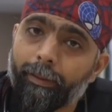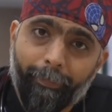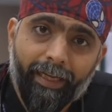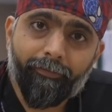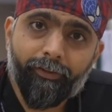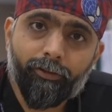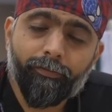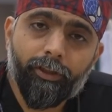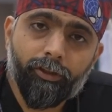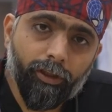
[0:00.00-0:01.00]
The benefits
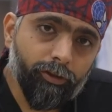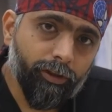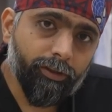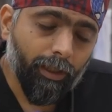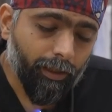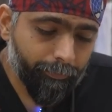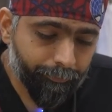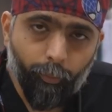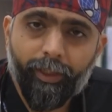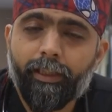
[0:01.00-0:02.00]
of these surgeries are,
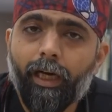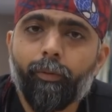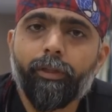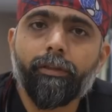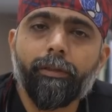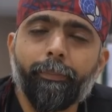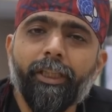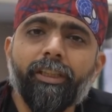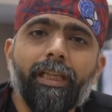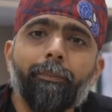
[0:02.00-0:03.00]
with TAVR, the
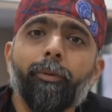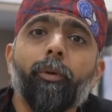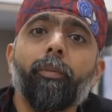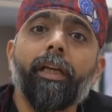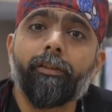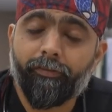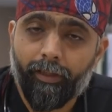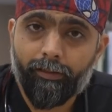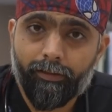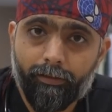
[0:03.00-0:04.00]
patient can be mobilized
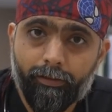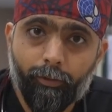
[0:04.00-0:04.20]
fast.